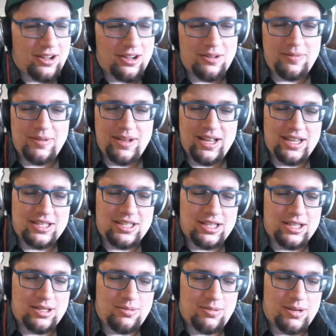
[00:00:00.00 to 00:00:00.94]
my gosh,
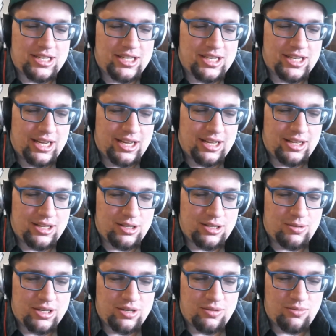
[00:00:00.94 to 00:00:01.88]
let's watch it again. Let's
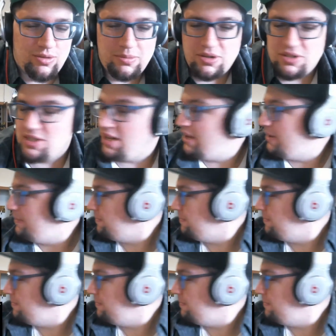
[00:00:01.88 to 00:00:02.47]
watch it one more time.